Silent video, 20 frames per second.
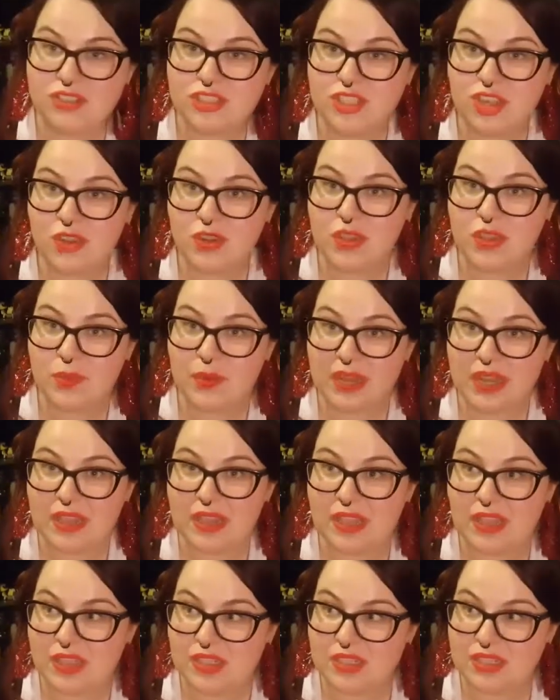show you
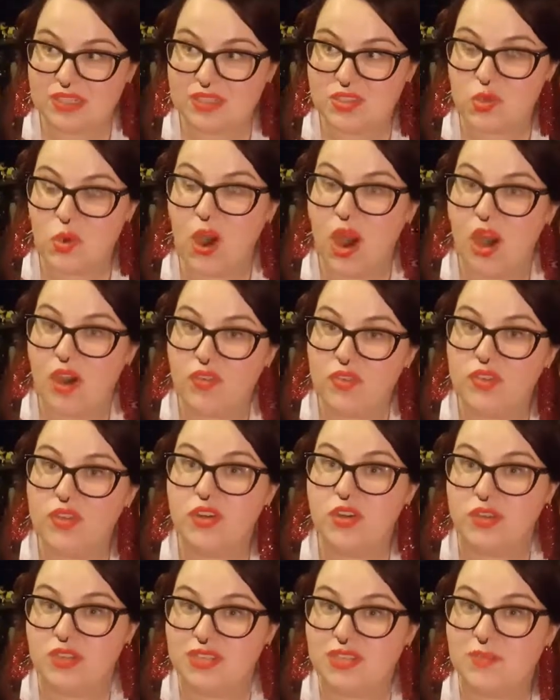anything until after
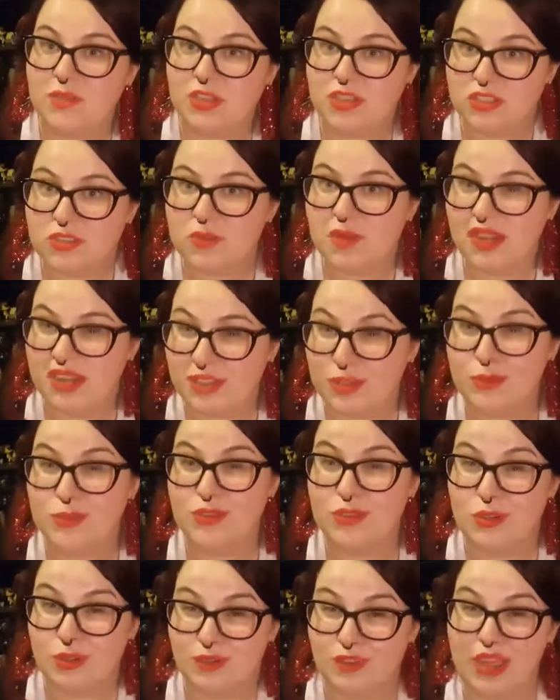Christmas when I do
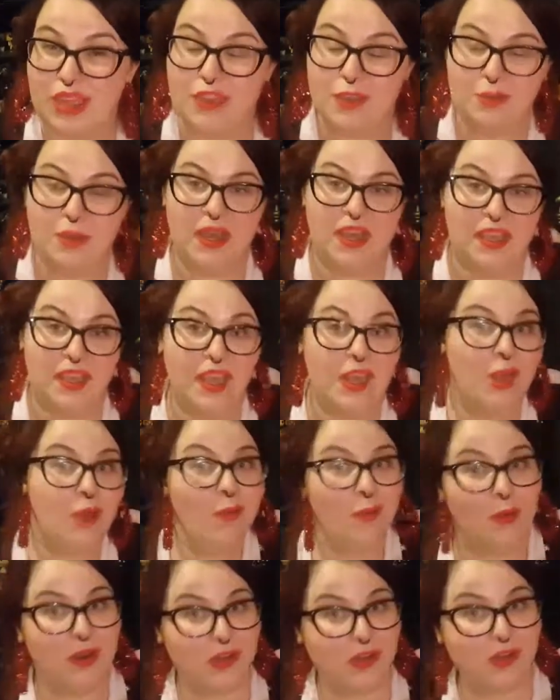sort of like my
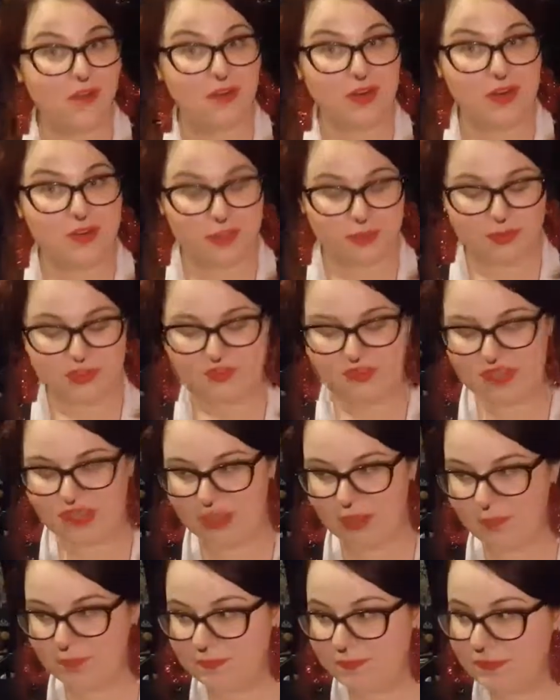what I got for Christmas
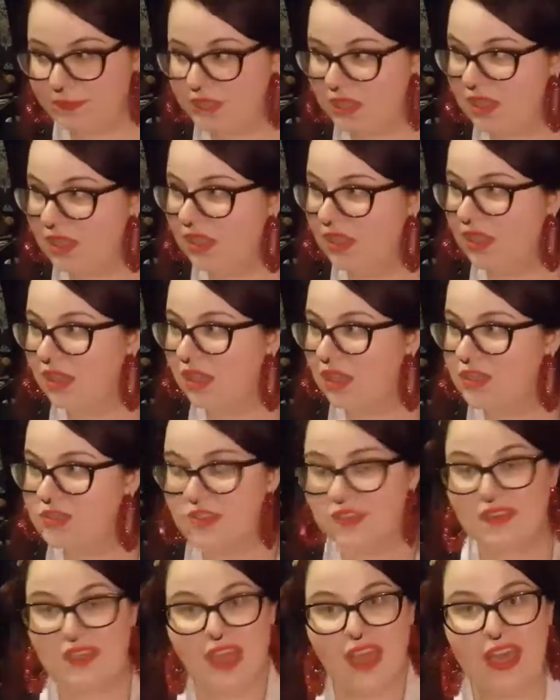video.
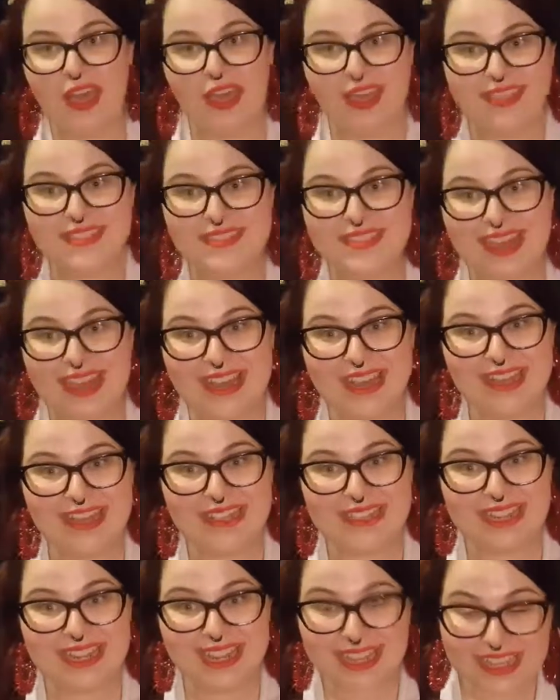So yeah,
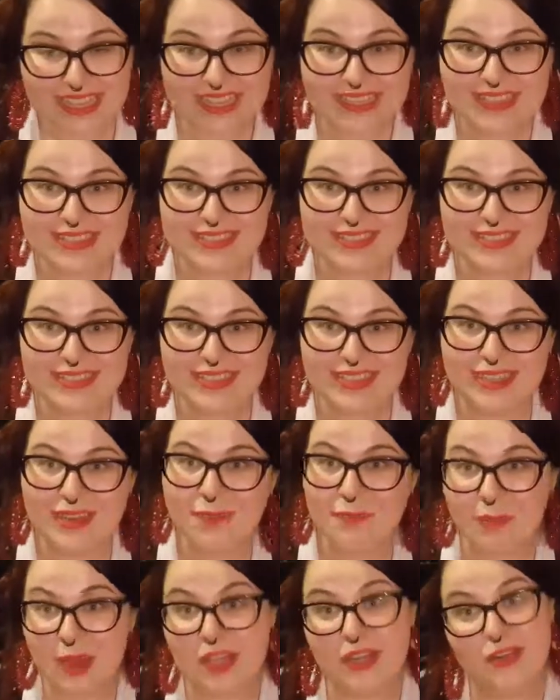that is
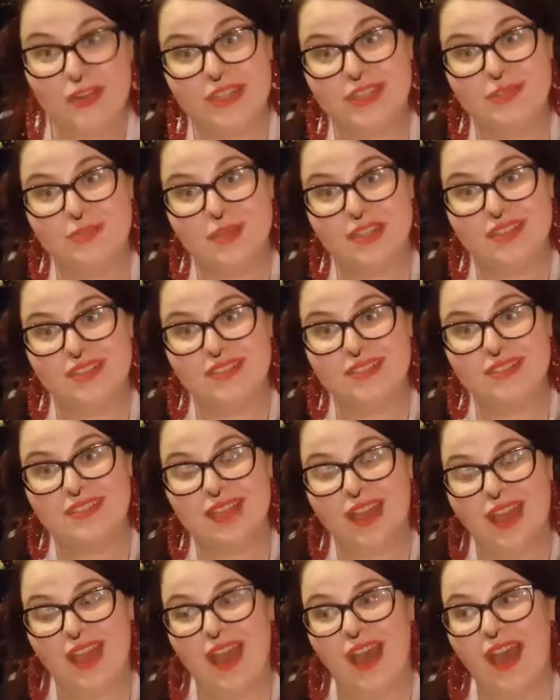my Christmas.
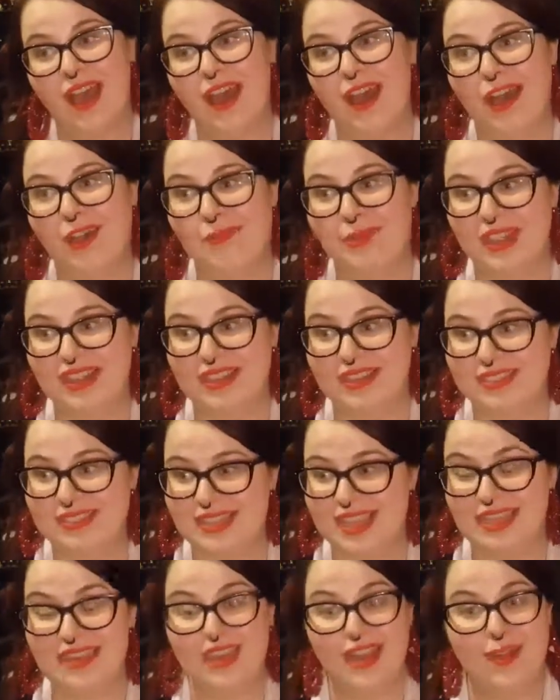Like I
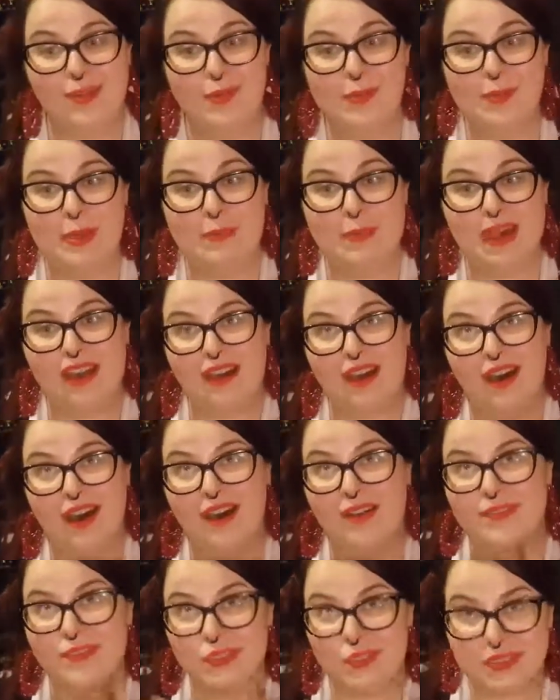said, I will be back
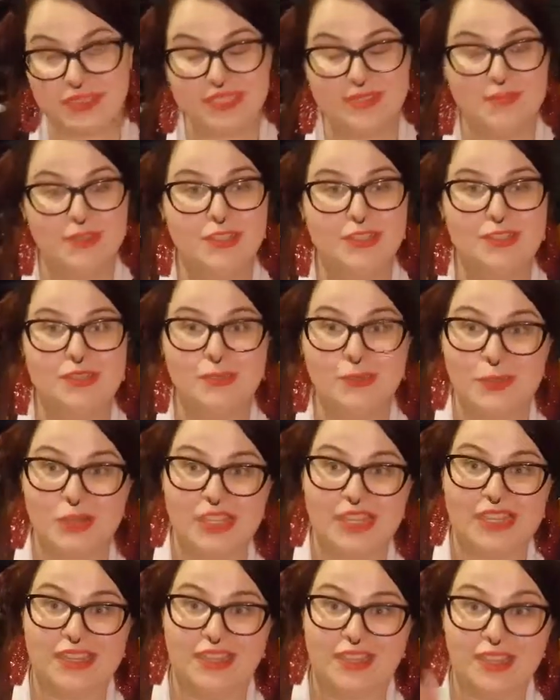after Christmas
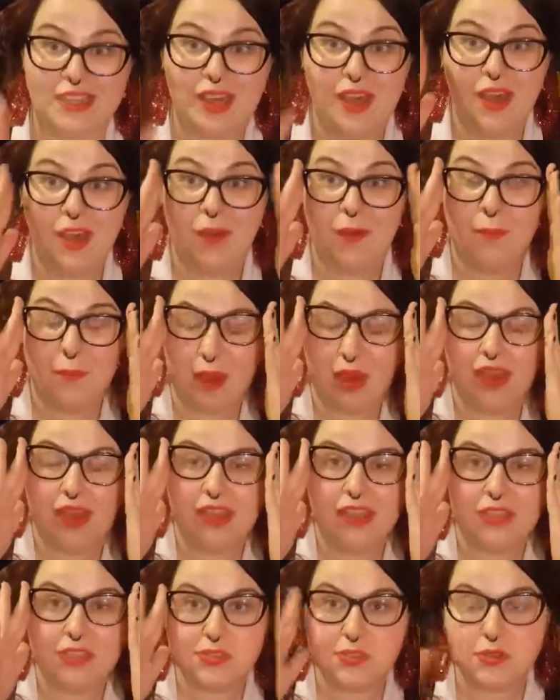with
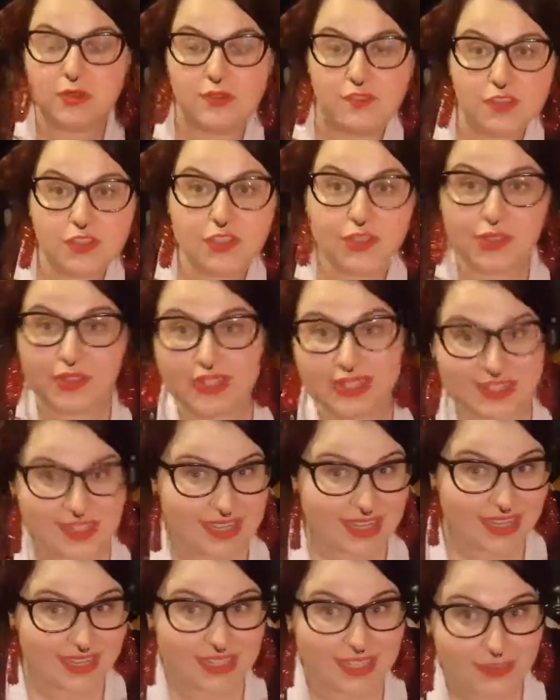my sort of
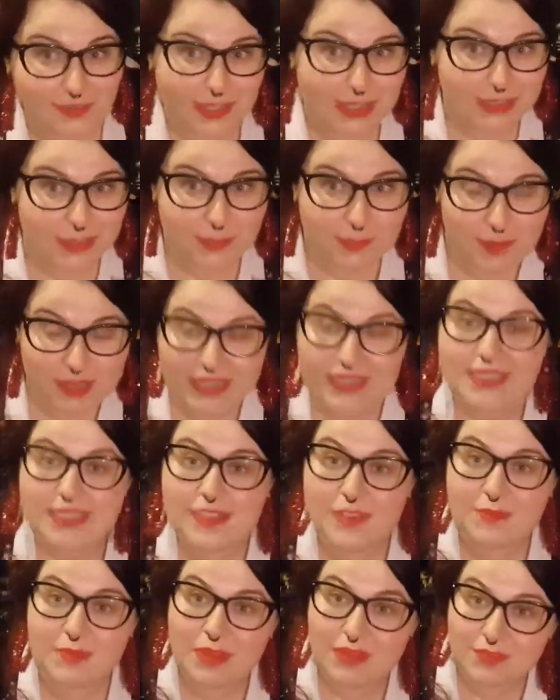2018
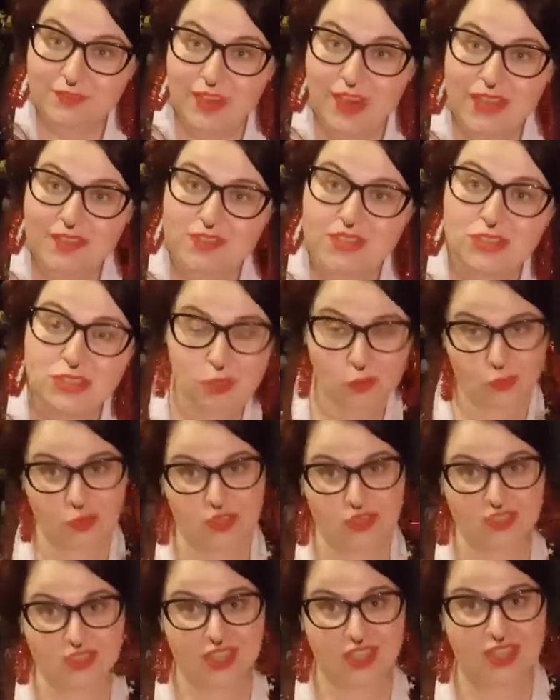retrospective, my favourites, all
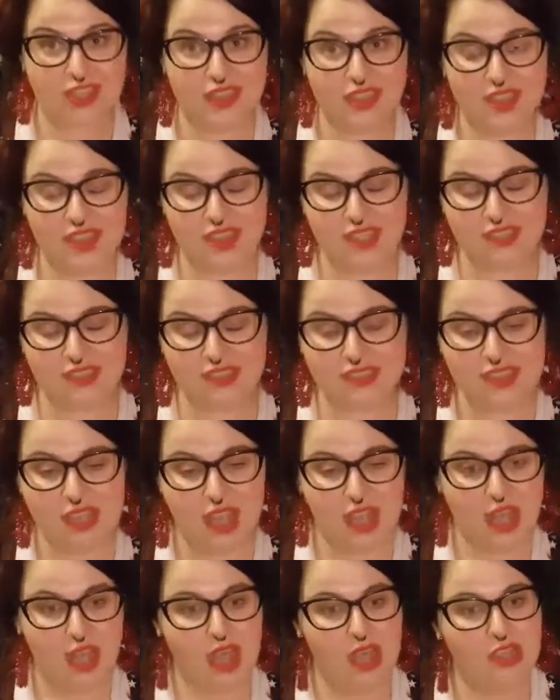those kind of things.
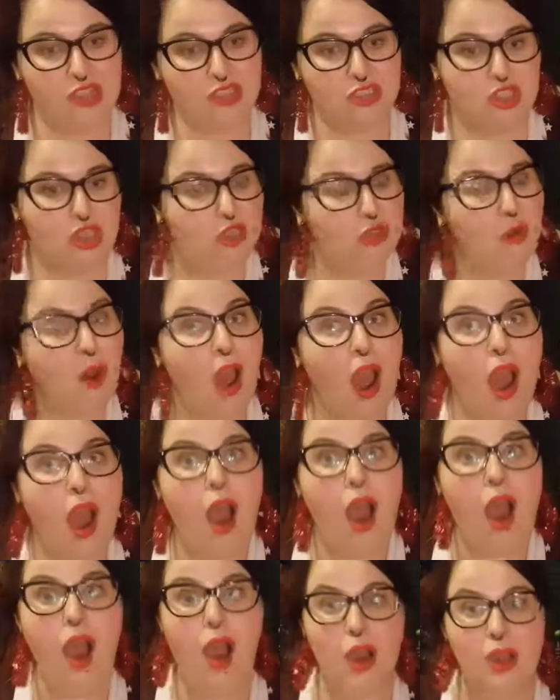So
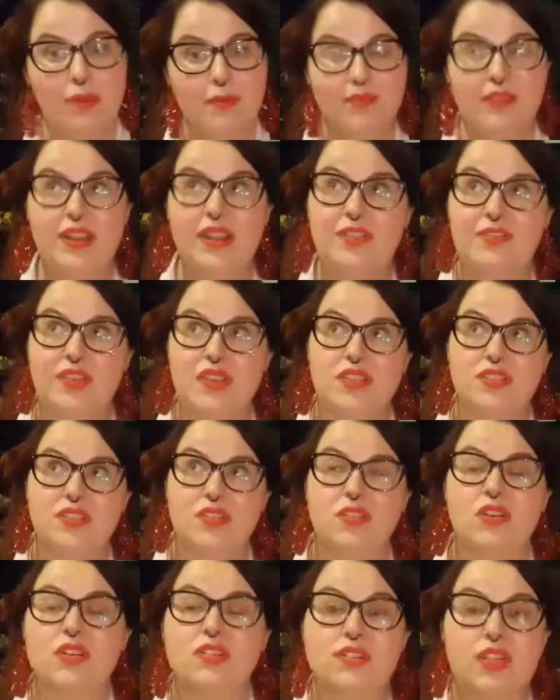hopefully, fingers
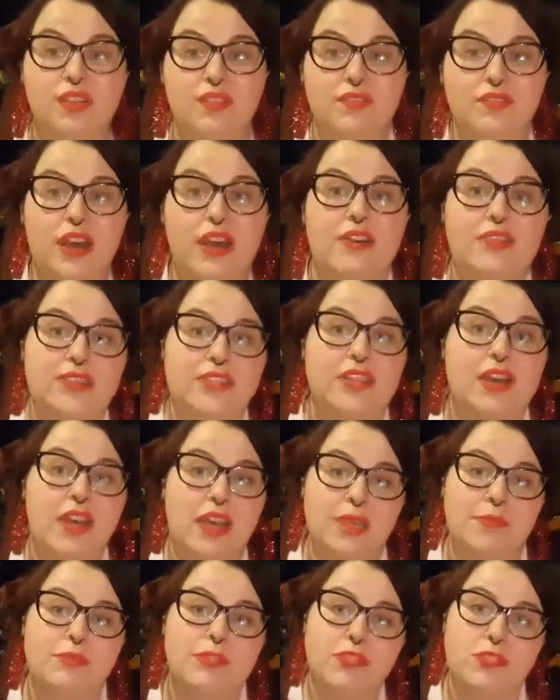crossed, I've found
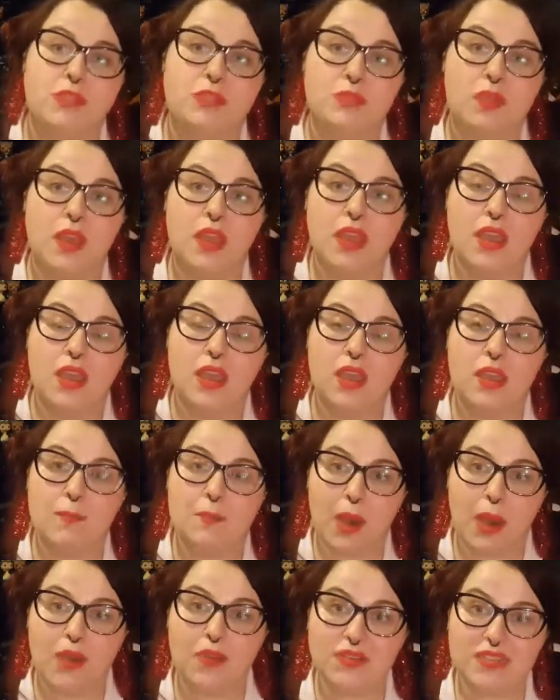time to
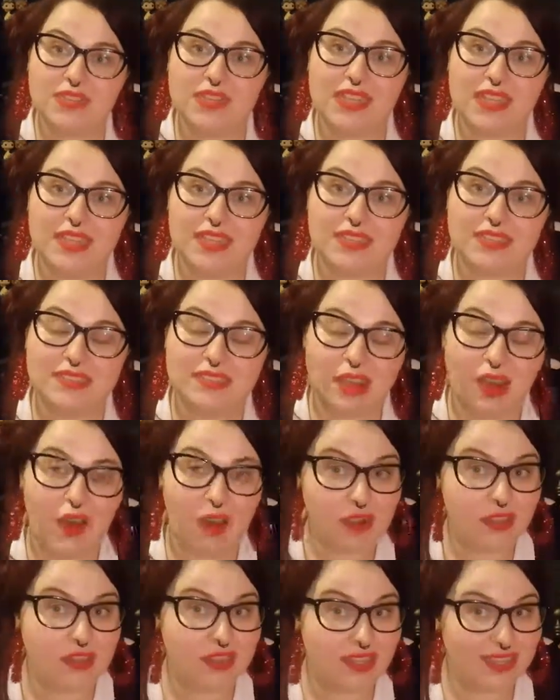post this
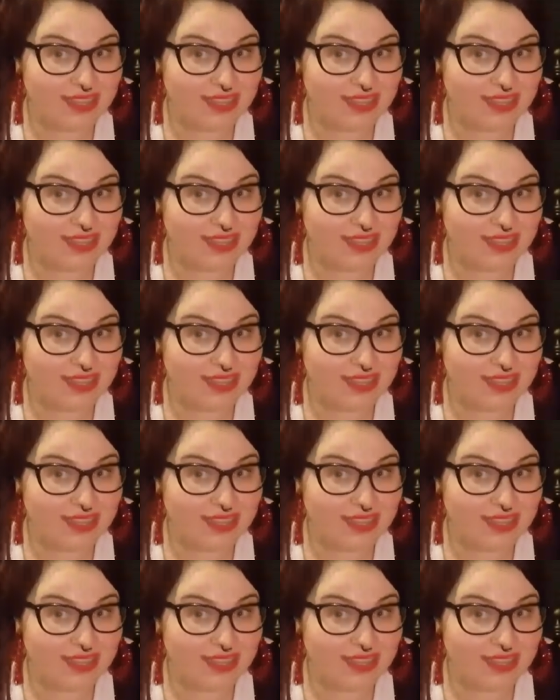either